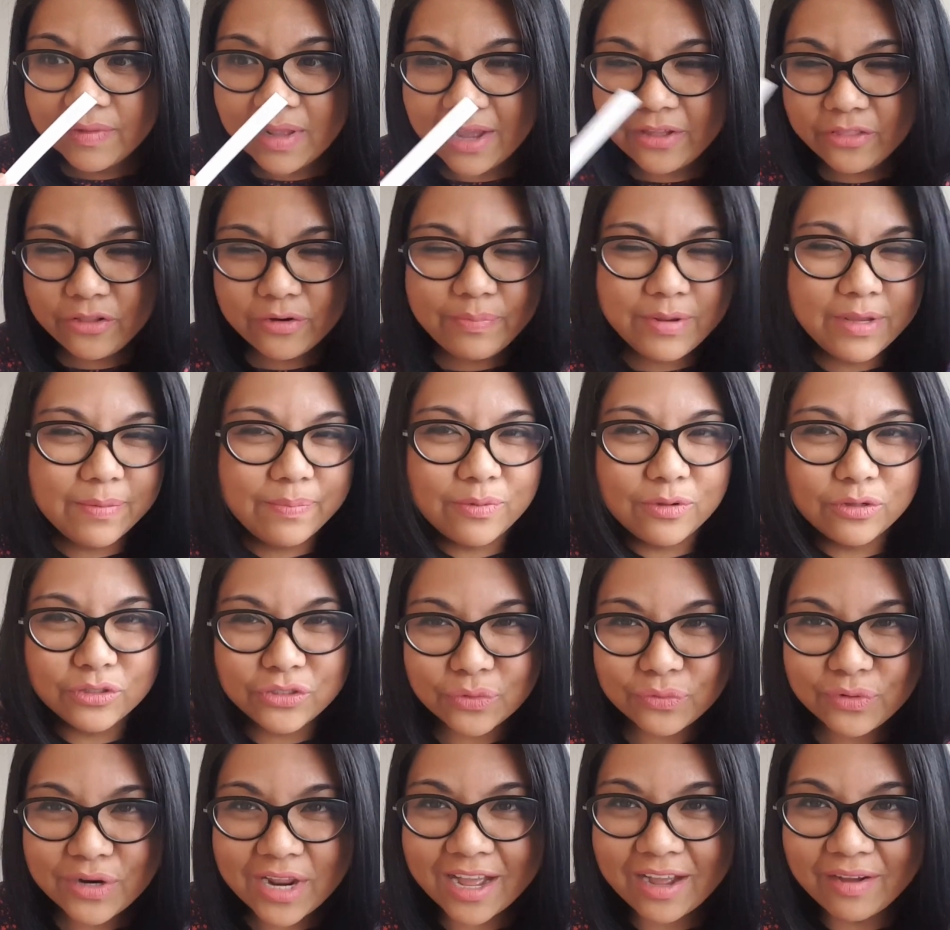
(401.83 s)
Other people
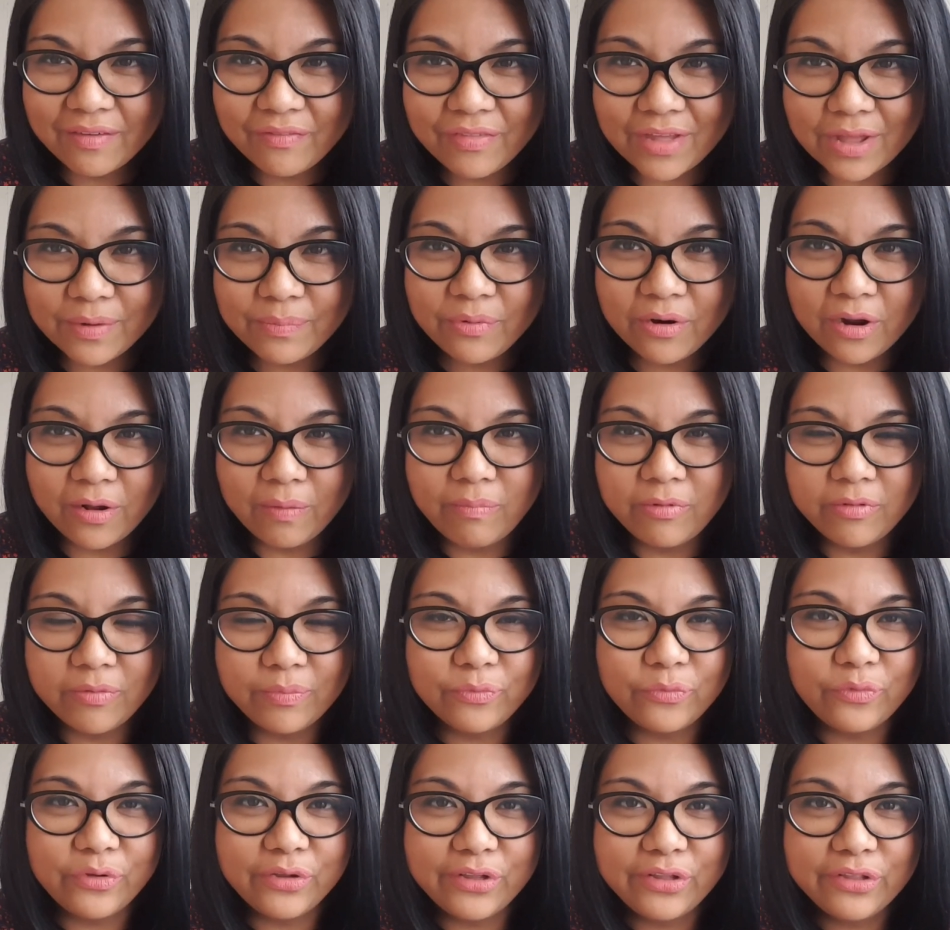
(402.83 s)
don't have that
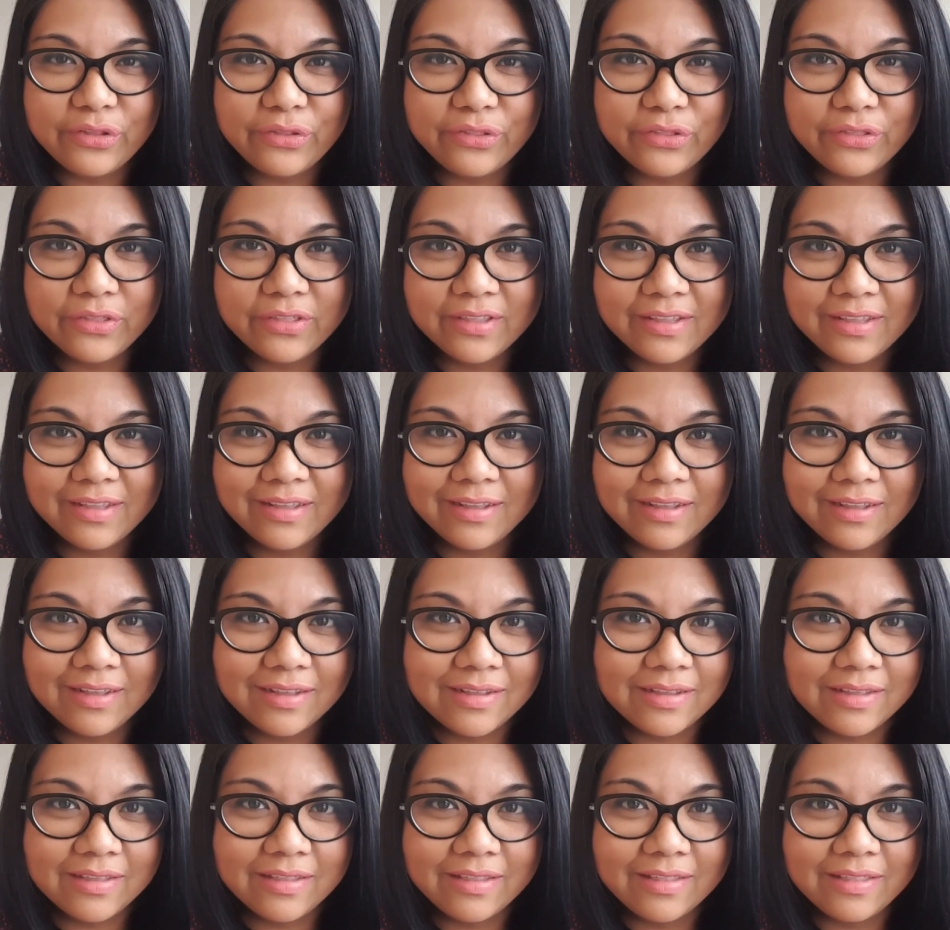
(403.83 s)
problem with.
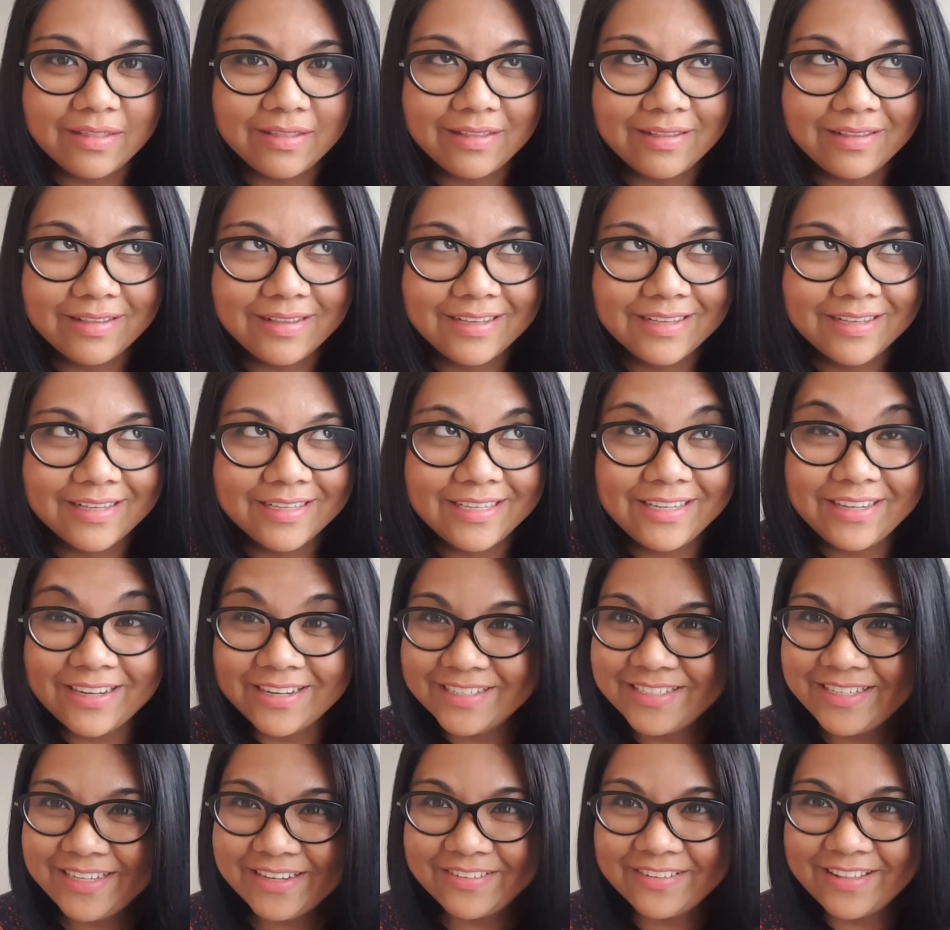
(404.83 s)
You
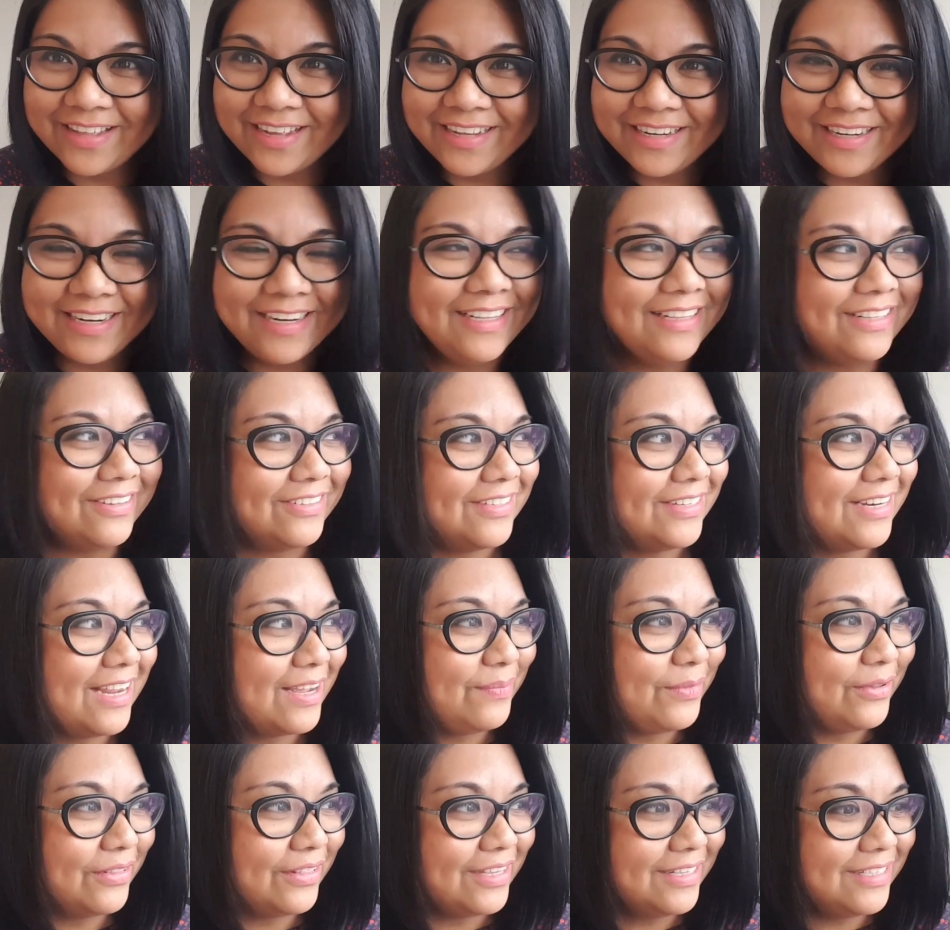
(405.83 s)
guys hear that? There's an
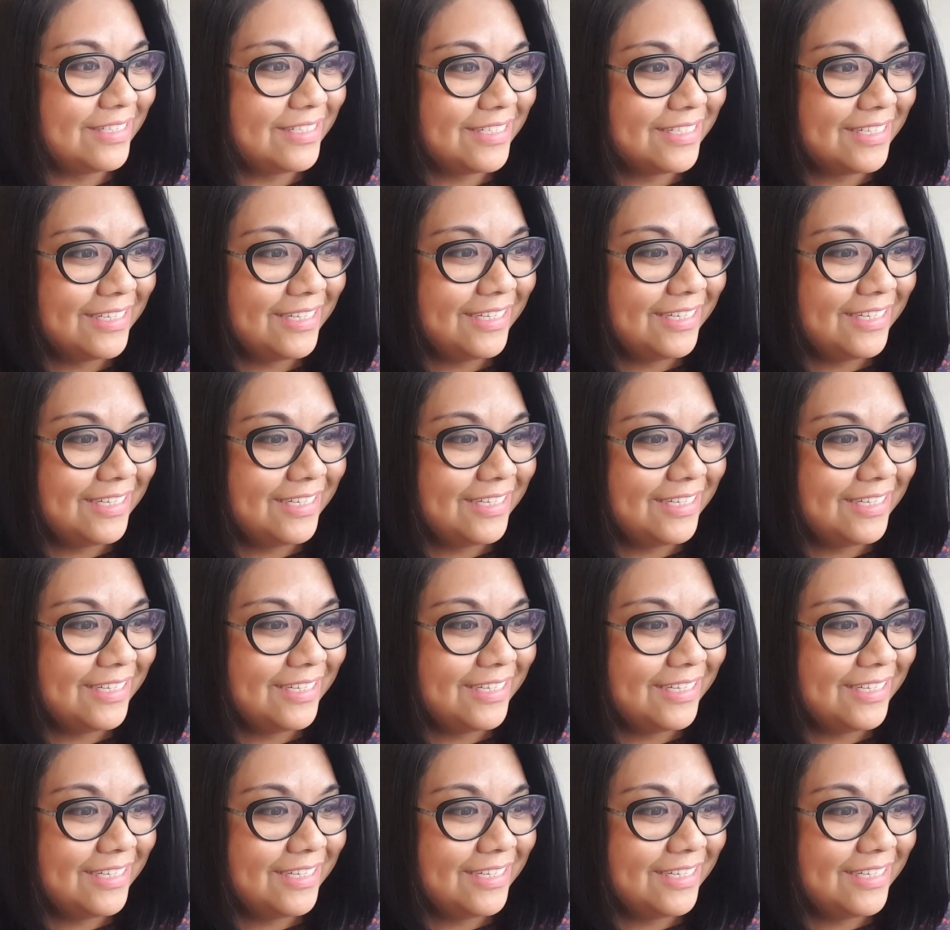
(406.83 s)
ambulance.